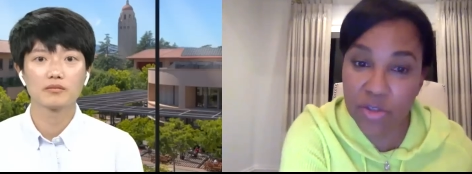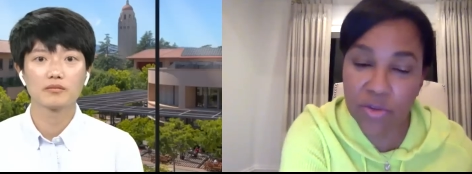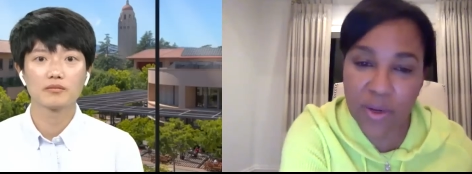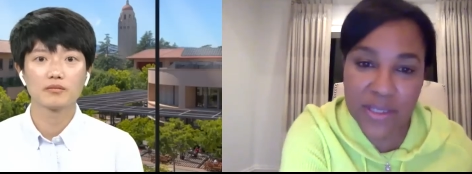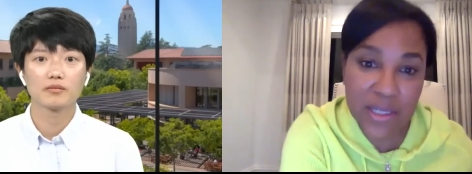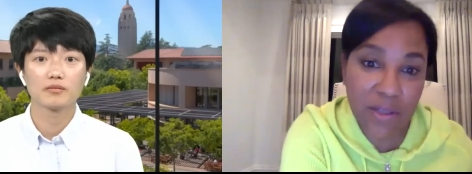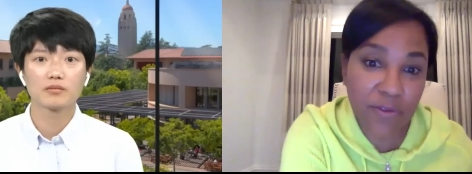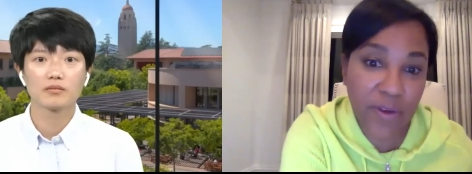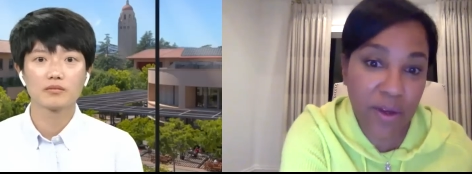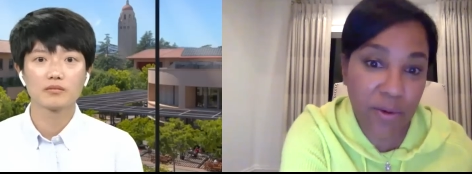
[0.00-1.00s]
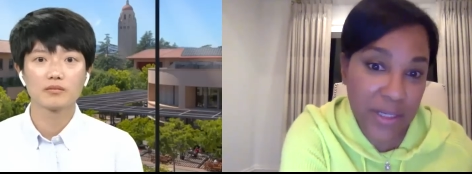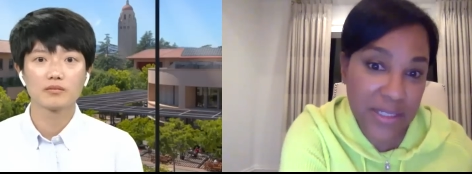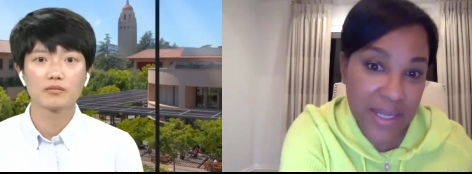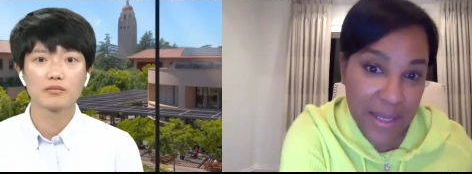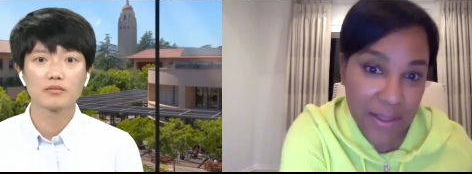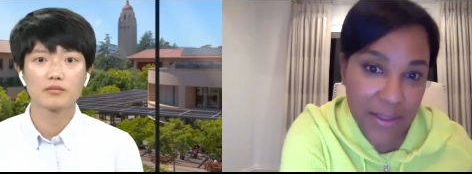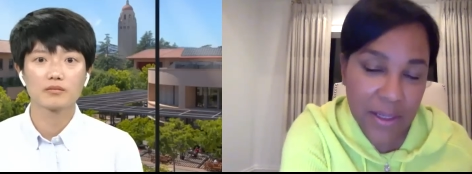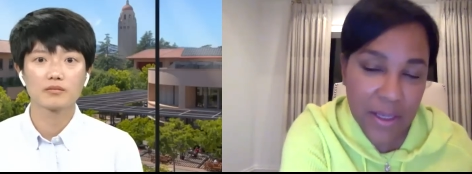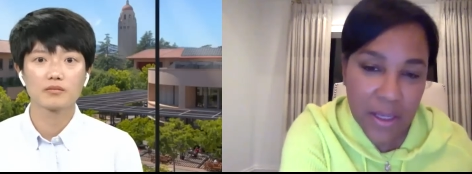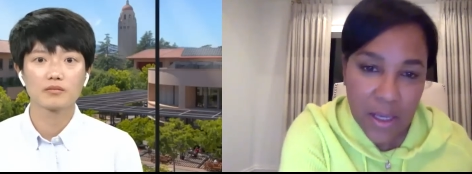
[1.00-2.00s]
Speaker 1: to identify great
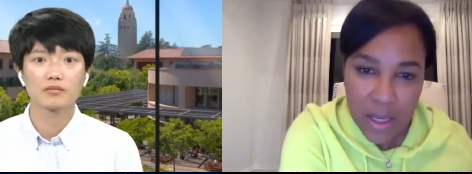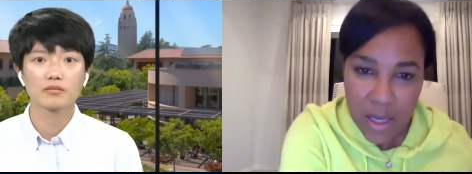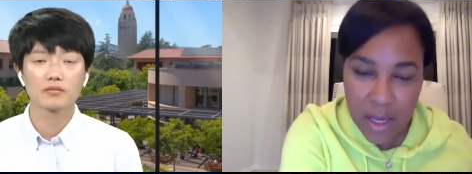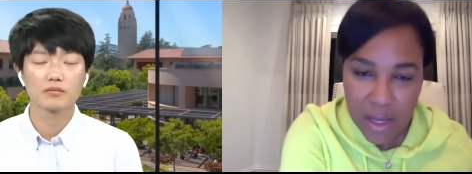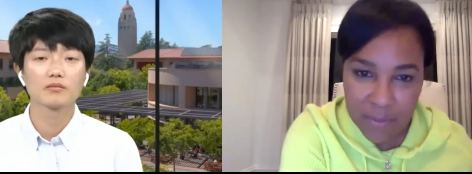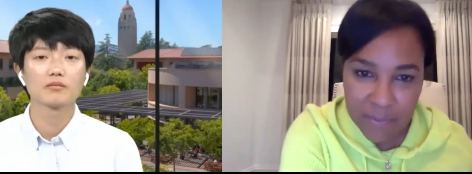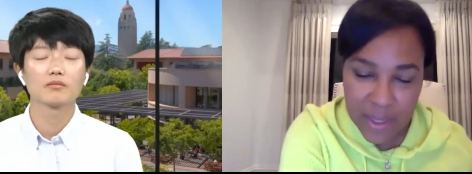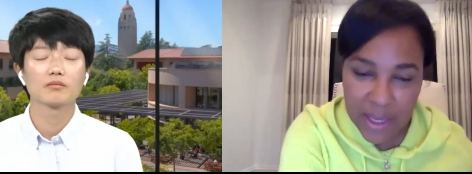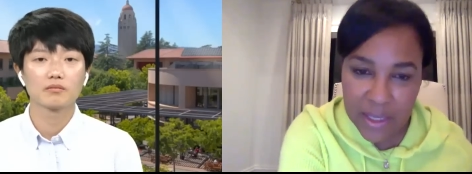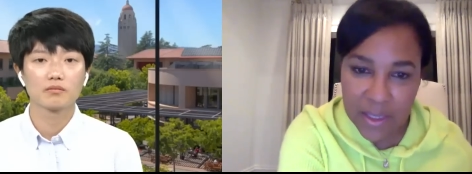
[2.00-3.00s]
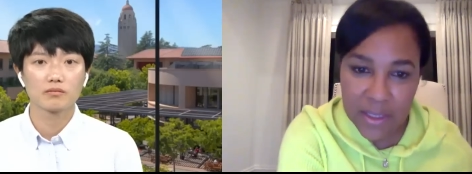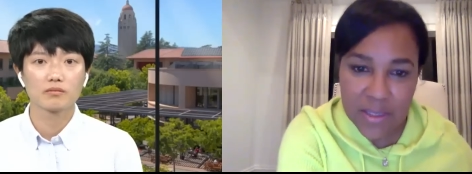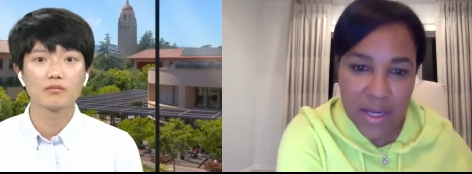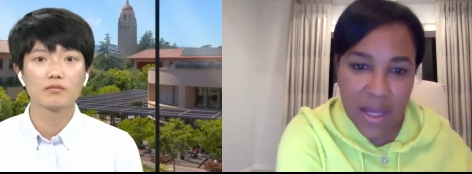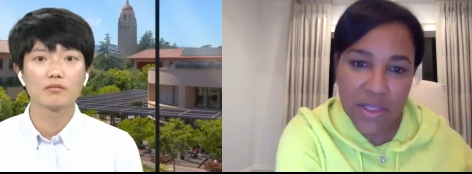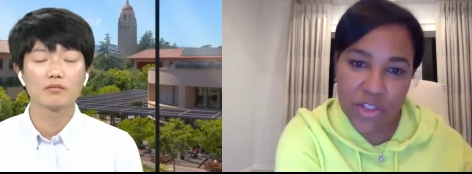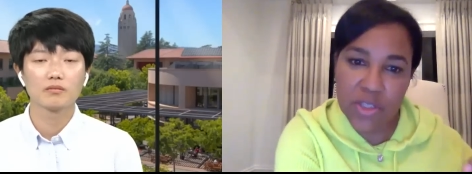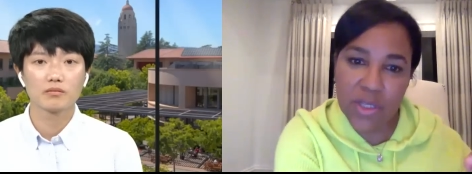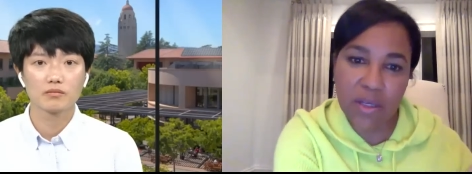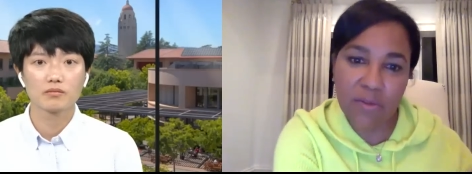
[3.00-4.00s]
talent. Um, and it's not
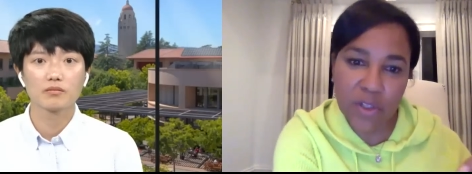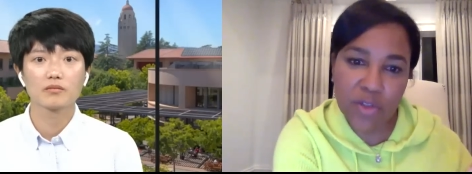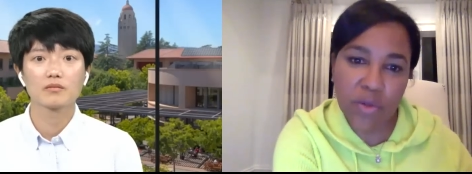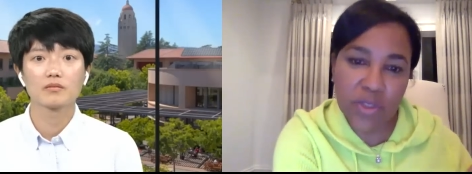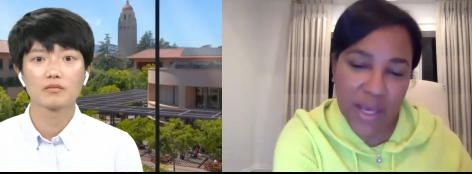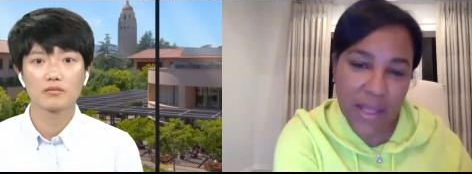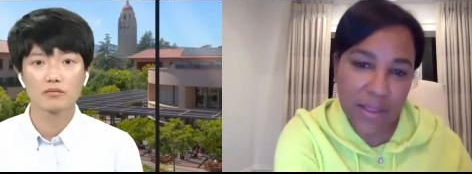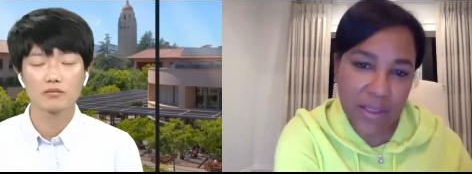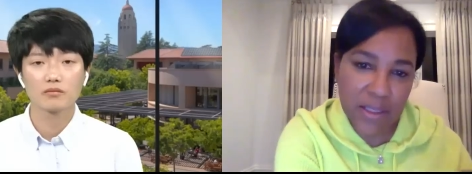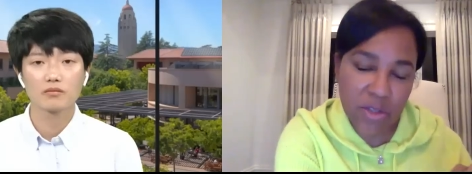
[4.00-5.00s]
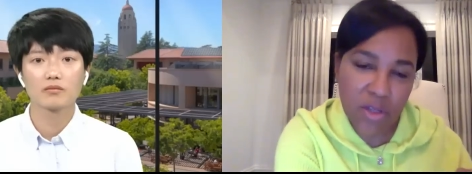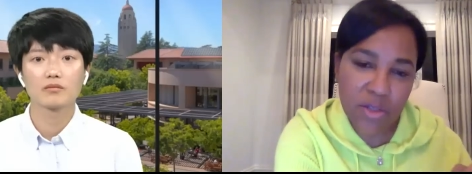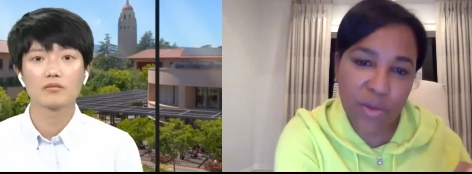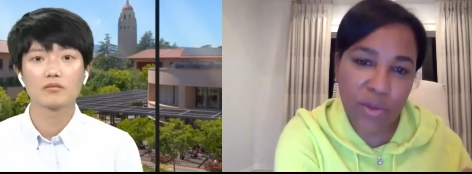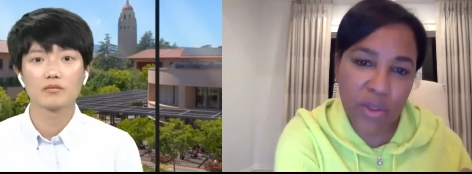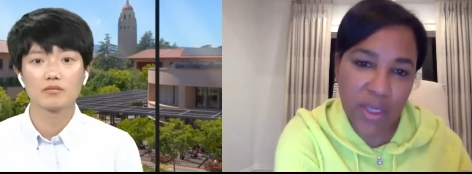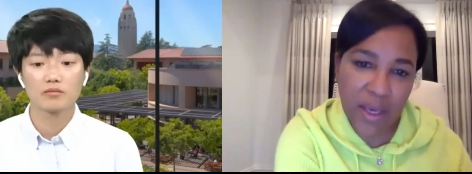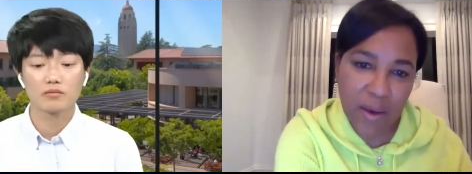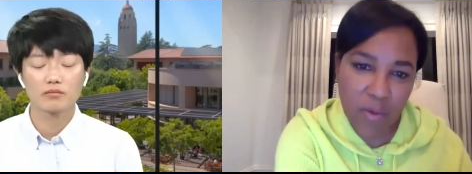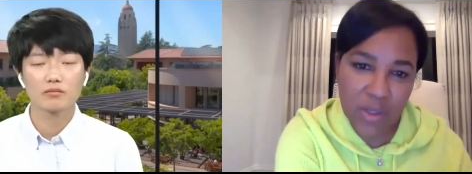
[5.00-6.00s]
just individual talent, it's also
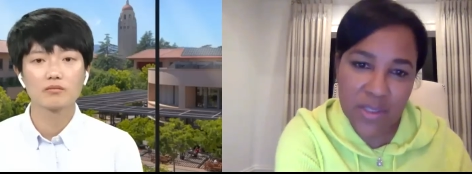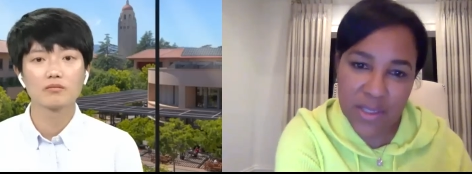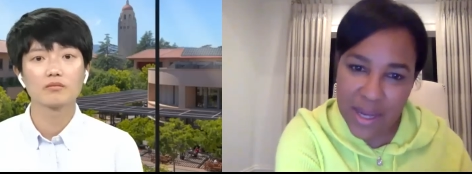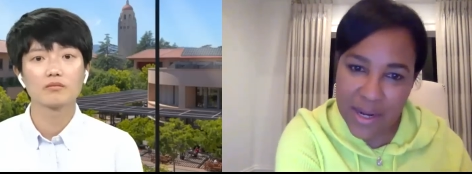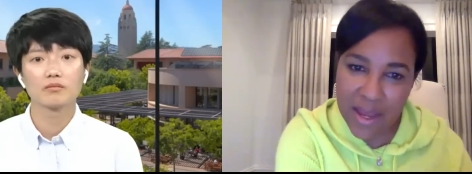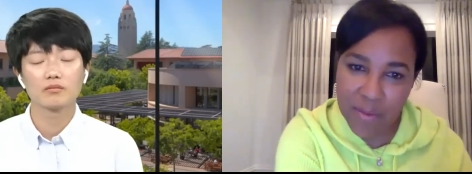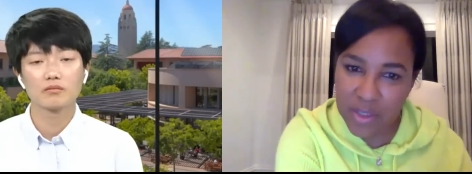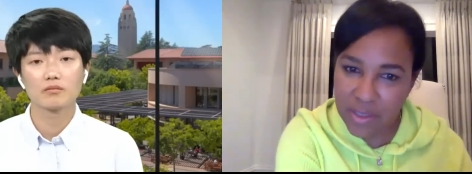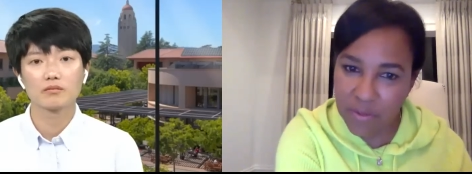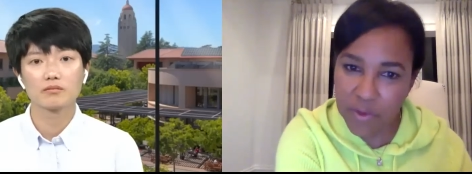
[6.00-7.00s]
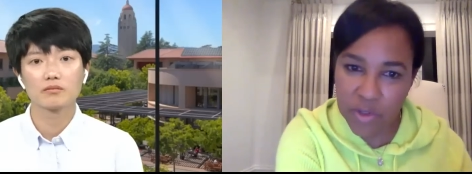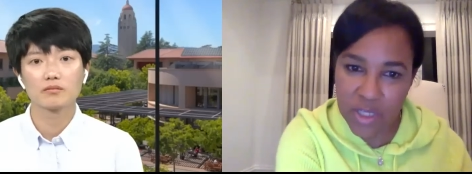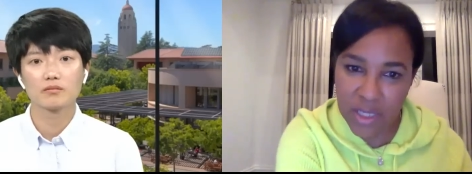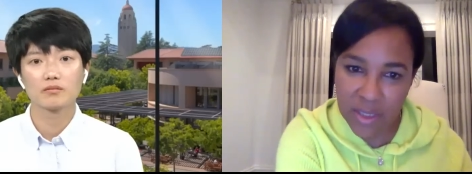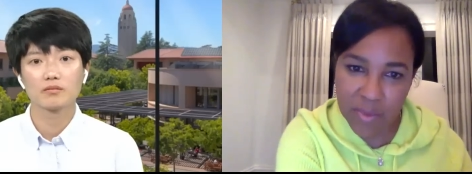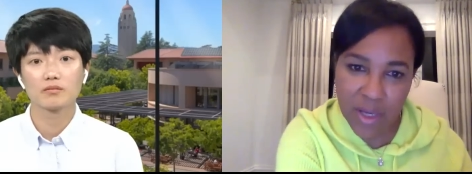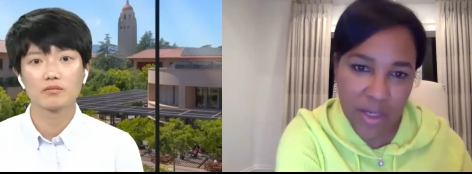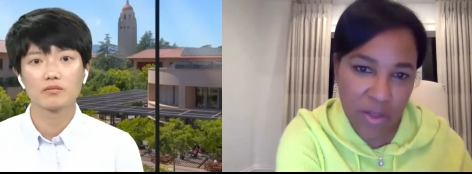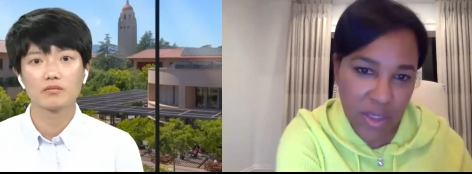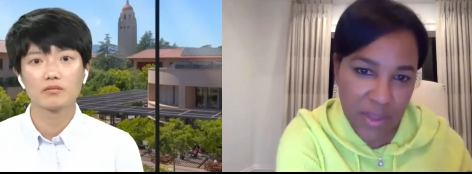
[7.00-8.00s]
looking at what's the dynamics of your team.
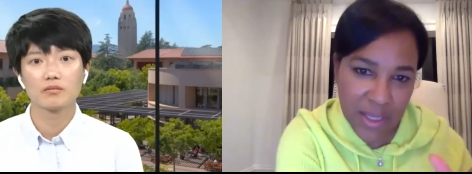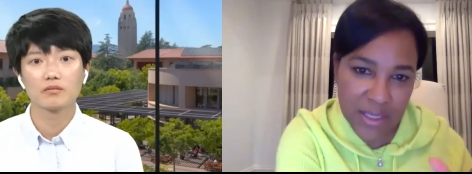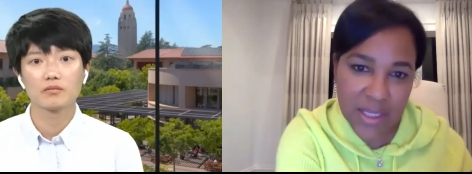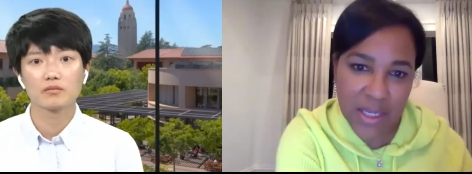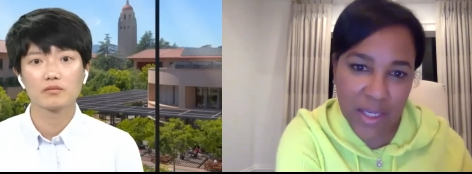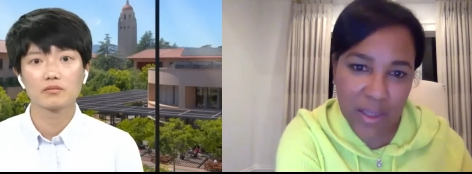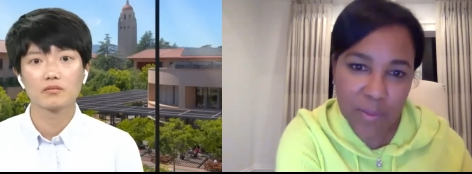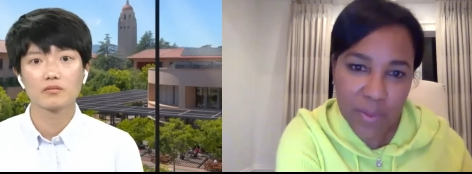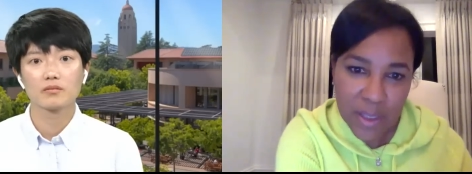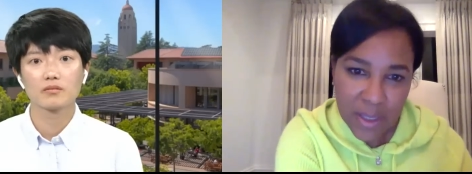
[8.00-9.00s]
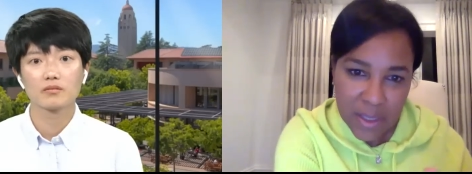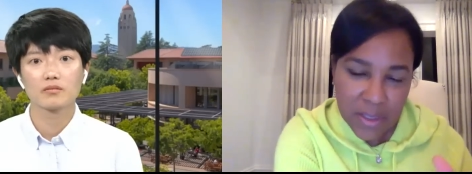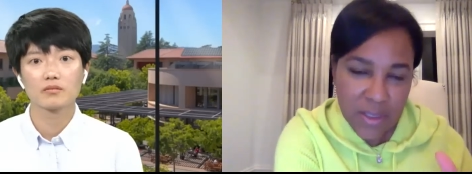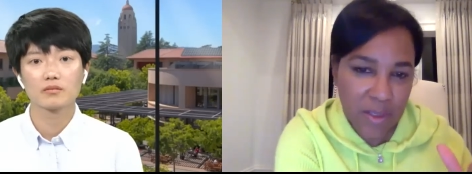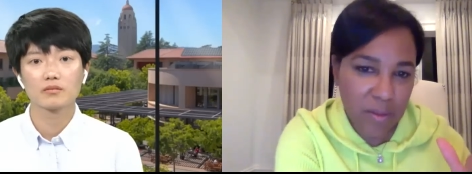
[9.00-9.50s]
How do you get that team to